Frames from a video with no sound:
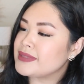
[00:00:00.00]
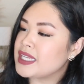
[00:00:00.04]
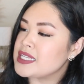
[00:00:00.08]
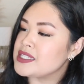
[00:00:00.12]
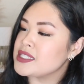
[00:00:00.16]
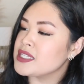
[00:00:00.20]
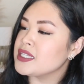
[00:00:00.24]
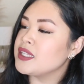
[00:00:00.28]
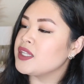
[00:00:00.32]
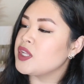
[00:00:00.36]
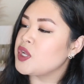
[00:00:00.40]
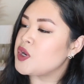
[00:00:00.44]

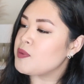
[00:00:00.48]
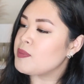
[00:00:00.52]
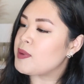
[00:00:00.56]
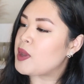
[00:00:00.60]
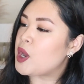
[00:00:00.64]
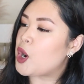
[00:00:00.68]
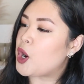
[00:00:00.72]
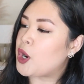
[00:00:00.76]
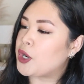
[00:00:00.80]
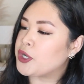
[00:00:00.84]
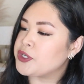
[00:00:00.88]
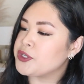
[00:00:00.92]
it's a little
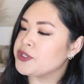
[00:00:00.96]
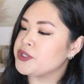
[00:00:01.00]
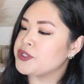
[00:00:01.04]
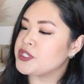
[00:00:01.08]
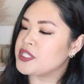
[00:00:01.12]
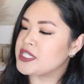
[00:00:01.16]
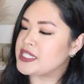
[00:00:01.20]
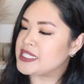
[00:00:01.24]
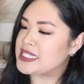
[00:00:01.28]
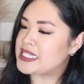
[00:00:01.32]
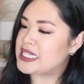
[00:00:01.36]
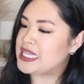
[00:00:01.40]
bit harder
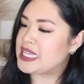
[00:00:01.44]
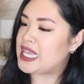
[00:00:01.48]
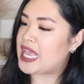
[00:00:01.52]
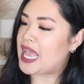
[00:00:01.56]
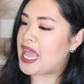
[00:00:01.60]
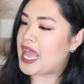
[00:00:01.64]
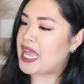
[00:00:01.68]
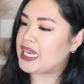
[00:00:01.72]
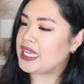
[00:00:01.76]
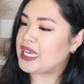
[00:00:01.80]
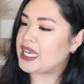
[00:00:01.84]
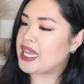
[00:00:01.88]
to
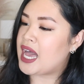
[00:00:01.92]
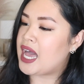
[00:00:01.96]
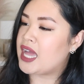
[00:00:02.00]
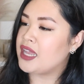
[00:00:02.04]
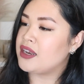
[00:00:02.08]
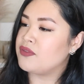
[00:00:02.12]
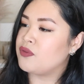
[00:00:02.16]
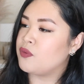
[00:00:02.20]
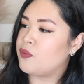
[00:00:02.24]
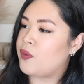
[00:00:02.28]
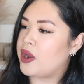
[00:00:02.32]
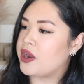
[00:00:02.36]
see any
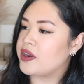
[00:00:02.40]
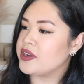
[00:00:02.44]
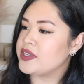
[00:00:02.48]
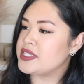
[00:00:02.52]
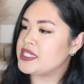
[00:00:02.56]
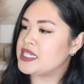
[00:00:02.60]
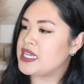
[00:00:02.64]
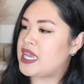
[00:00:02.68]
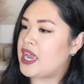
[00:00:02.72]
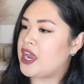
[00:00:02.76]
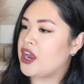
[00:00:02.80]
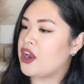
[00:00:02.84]
kind of wear
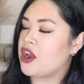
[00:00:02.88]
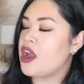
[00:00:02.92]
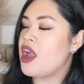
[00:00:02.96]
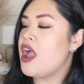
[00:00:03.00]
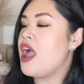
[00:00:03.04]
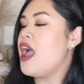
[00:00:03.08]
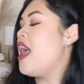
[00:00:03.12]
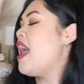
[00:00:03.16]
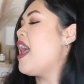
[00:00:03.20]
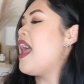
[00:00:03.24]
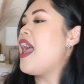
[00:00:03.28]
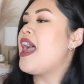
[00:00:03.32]
and tear.
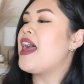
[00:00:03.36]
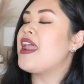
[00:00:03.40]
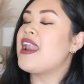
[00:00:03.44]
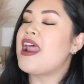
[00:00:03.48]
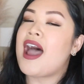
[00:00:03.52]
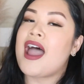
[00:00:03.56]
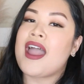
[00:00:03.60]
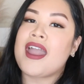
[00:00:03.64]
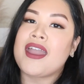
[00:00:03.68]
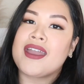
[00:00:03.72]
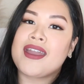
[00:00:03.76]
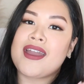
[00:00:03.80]
And
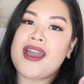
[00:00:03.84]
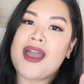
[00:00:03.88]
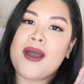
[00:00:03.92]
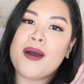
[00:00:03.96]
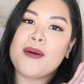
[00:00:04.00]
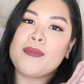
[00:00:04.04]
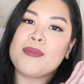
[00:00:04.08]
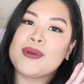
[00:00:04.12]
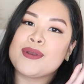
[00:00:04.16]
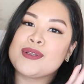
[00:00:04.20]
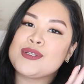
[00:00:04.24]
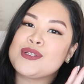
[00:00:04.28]
I
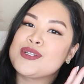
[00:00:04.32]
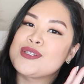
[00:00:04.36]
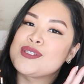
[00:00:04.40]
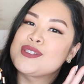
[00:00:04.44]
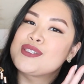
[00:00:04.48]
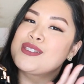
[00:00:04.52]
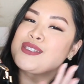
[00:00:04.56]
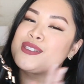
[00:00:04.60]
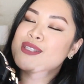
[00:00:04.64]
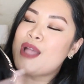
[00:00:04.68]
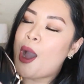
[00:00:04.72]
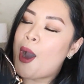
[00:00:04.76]
am
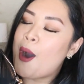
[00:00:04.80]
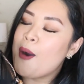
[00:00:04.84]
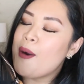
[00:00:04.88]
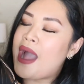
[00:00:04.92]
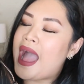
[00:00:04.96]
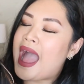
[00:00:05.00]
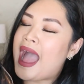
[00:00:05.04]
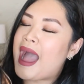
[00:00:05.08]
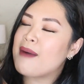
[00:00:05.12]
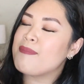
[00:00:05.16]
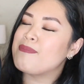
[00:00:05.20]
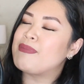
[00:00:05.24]
just so
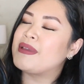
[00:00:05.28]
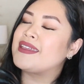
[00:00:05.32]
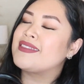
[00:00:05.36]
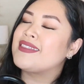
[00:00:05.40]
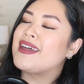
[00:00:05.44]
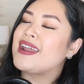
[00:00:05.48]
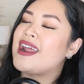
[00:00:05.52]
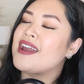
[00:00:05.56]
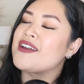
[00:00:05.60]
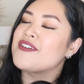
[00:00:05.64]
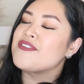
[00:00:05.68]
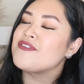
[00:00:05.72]
happy
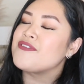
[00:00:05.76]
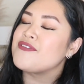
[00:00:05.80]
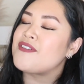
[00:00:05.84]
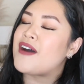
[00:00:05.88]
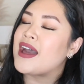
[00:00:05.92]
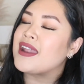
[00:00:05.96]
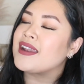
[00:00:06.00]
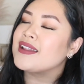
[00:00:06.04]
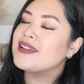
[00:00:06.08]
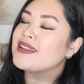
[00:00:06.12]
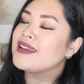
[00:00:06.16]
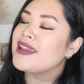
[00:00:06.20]
that I
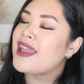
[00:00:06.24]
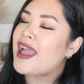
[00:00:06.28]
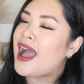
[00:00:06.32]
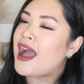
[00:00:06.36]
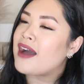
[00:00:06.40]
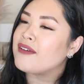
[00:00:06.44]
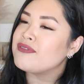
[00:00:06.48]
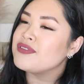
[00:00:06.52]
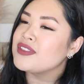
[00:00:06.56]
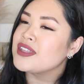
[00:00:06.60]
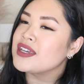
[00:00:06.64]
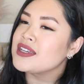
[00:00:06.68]
finally
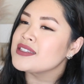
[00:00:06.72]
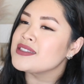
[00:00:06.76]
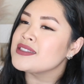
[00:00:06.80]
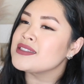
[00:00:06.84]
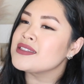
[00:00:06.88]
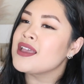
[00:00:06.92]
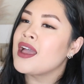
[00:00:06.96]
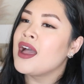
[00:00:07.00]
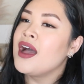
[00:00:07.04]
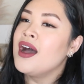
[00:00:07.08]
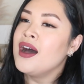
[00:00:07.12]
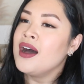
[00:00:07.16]
have
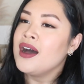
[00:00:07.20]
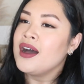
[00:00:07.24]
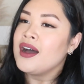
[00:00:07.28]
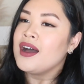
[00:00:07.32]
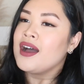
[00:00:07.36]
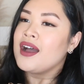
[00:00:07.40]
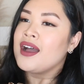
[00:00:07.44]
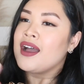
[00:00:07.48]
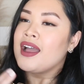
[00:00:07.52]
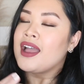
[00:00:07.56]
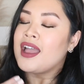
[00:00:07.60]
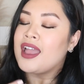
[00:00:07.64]
this
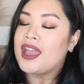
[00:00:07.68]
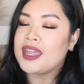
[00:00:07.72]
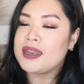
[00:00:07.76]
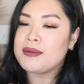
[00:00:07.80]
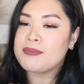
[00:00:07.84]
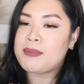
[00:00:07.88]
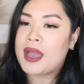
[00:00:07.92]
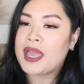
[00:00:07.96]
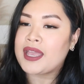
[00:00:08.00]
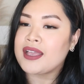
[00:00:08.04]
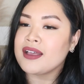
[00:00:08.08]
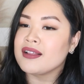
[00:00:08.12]

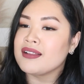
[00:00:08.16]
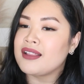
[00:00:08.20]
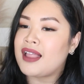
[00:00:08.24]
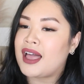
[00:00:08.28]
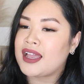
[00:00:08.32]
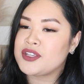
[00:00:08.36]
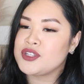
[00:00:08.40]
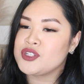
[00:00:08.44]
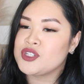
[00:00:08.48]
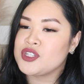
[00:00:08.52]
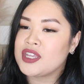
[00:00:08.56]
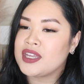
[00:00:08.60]
in my
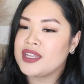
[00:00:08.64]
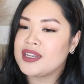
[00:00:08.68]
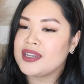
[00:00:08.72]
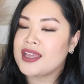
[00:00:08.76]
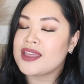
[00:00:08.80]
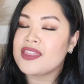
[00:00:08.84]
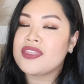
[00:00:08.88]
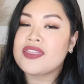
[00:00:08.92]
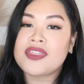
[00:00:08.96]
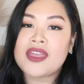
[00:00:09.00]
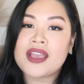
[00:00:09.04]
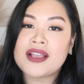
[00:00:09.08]

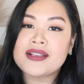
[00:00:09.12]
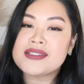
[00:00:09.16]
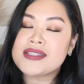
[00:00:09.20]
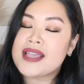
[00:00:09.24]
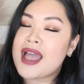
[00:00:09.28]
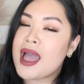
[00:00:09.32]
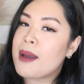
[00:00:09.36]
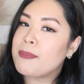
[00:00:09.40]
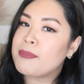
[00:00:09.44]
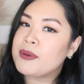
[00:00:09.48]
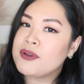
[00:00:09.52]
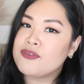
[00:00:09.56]
collection. Things
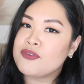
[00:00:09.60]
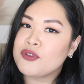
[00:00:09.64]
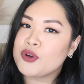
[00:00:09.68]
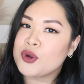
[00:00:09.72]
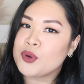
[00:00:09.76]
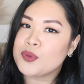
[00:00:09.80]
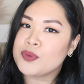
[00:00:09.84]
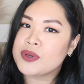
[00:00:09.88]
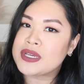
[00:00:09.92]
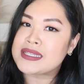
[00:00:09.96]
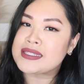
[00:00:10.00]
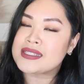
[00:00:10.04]
happen for
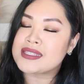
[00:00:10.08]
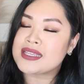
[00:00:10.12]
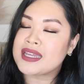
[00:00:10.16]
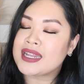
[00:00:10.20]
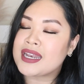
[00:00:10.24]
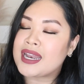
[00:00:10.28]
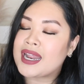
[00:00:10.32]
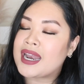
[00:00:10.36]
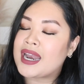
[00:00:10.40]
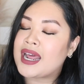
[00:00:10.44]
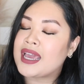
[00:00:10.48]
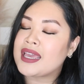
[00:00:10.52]
a
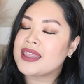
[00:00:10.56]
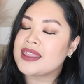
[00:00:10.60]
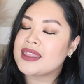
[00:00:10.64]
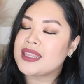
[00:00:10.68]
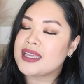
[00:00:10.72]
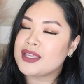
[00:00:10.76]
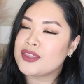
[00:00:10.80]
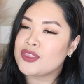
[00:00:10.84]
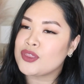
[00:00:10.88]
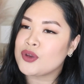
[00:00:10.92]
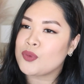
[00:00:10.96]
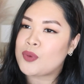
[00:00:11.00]
reason, and I
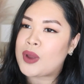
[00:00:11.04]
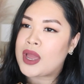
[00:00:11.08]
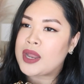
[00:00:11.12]
think the